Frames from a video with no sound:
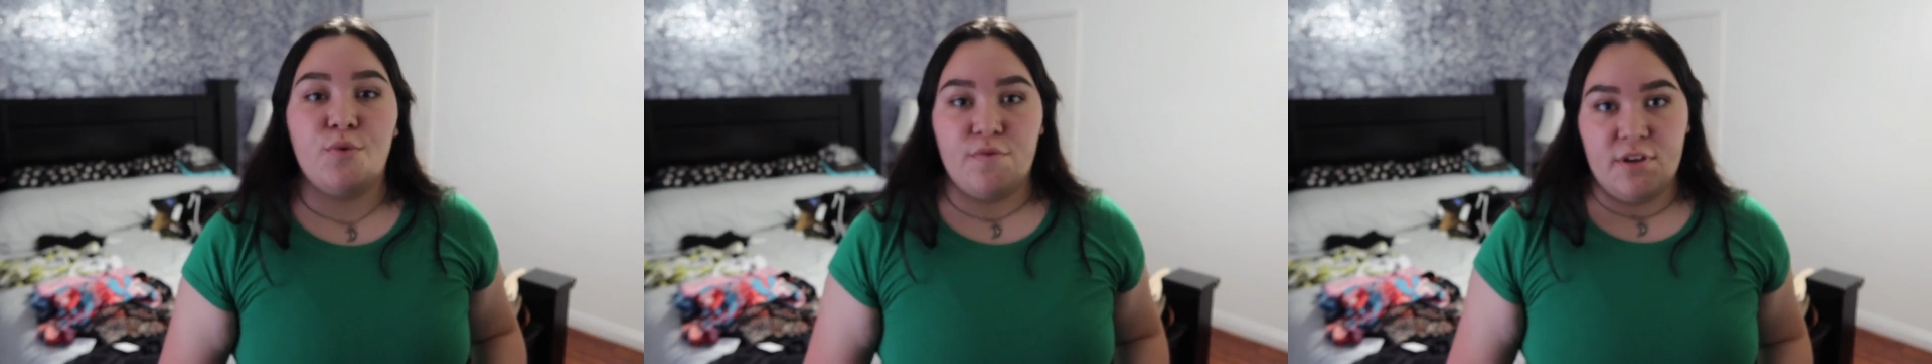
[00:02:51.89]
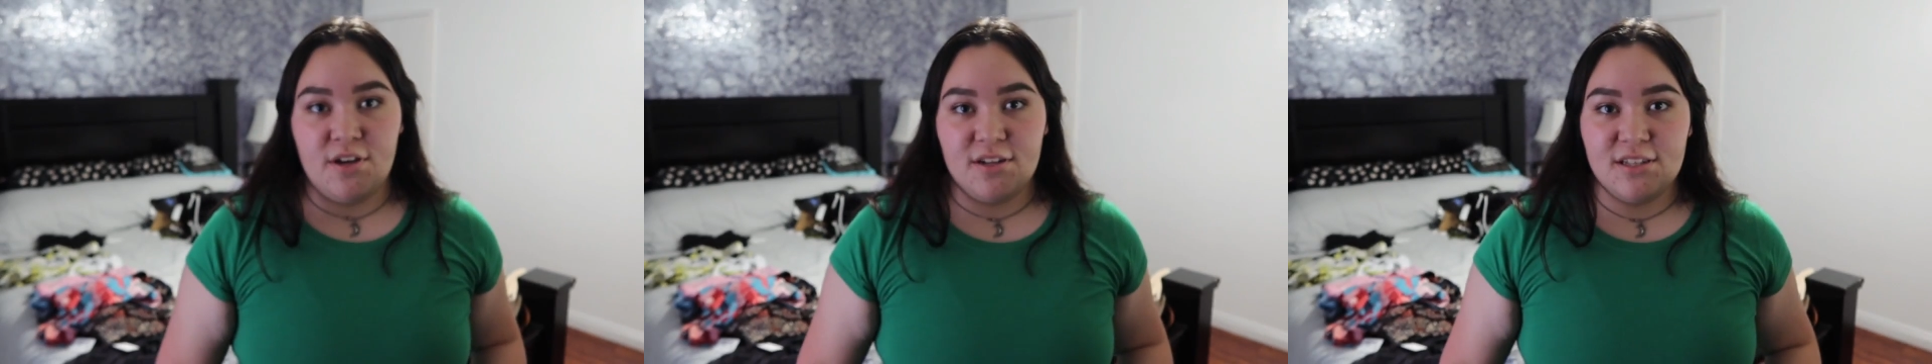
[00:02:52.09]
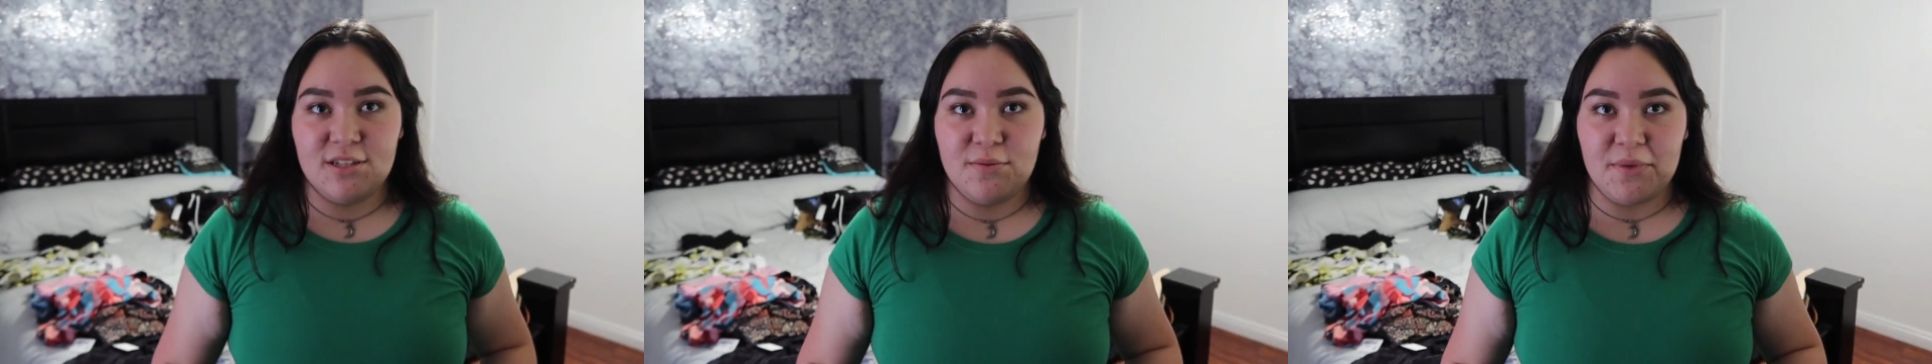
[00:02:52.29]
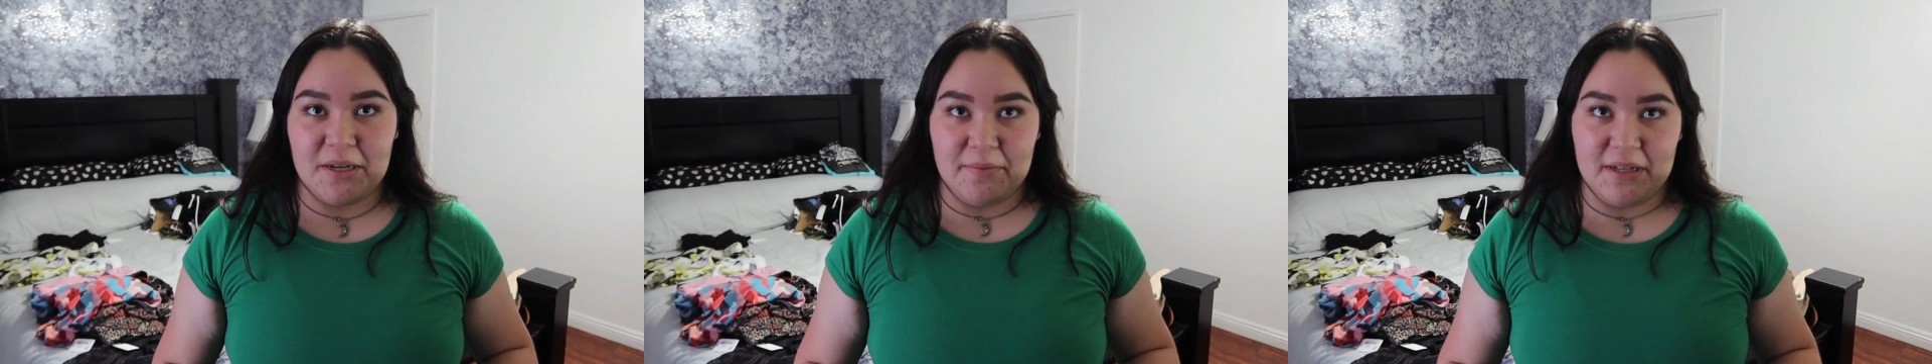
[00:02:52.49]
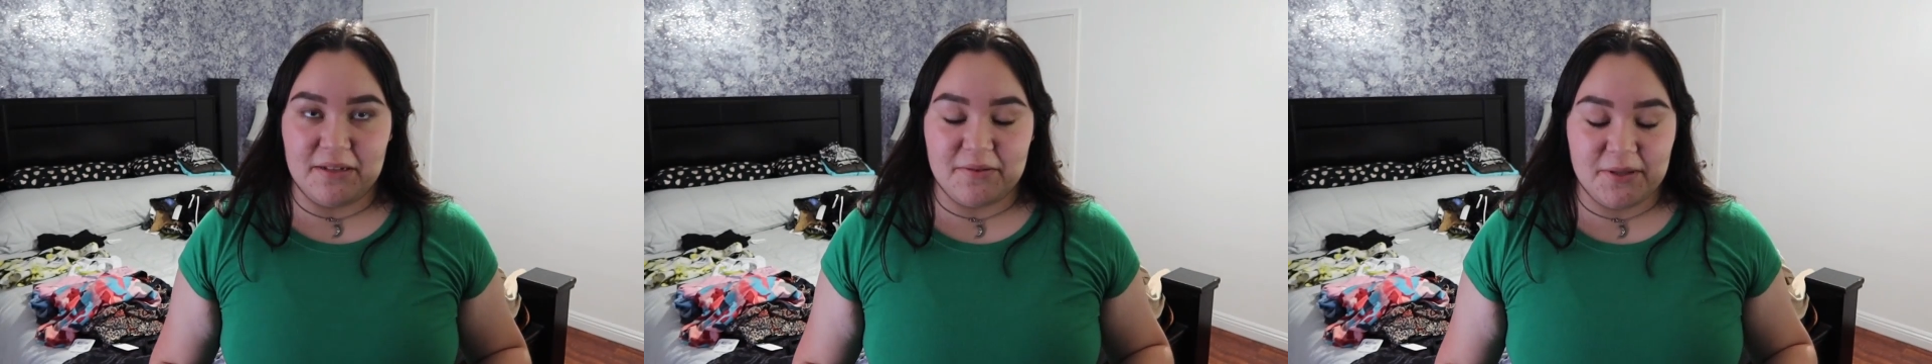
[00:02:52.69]
moving on to my
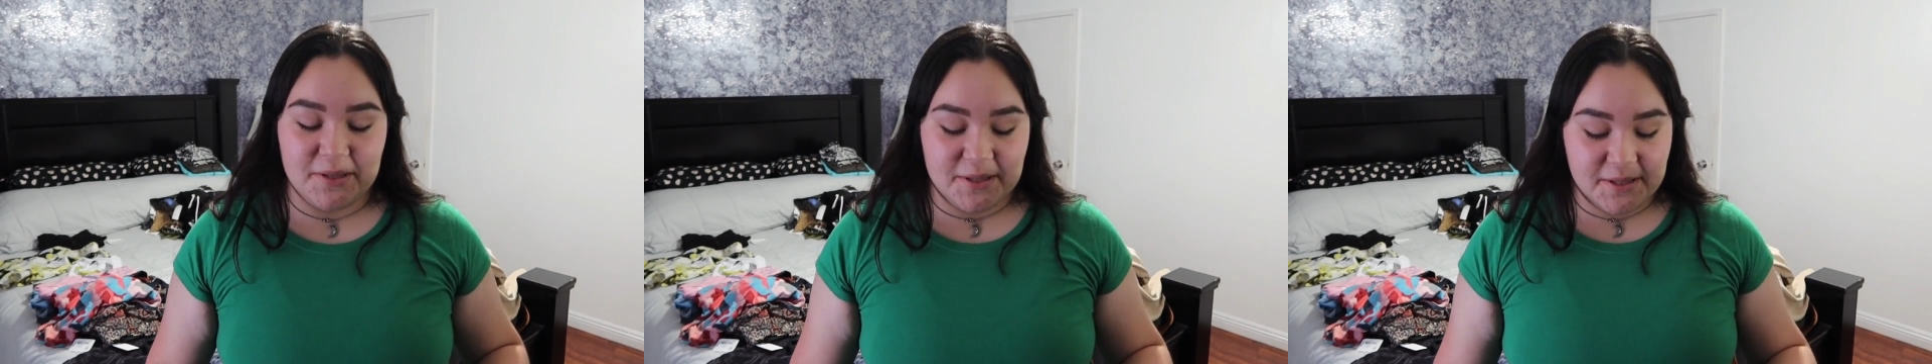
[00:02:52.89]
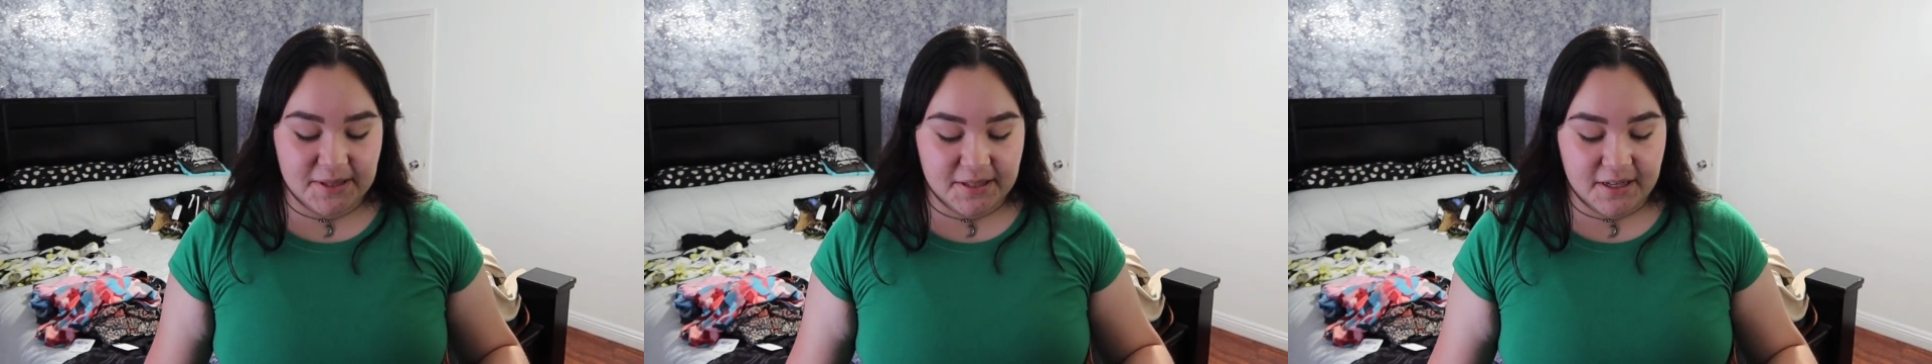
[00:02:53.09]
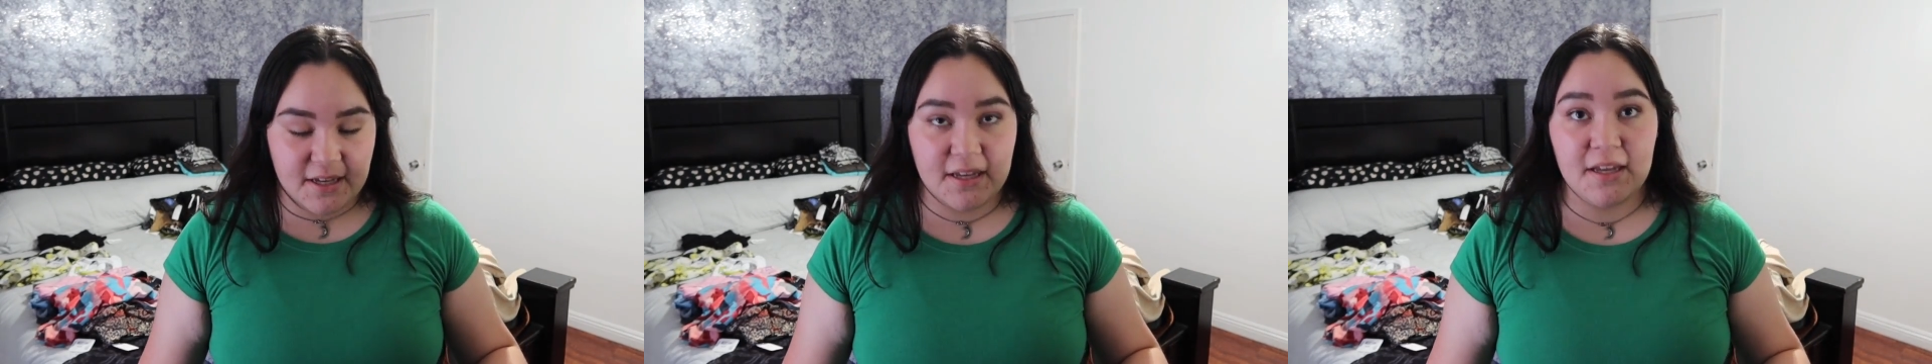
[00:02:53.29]
blouses.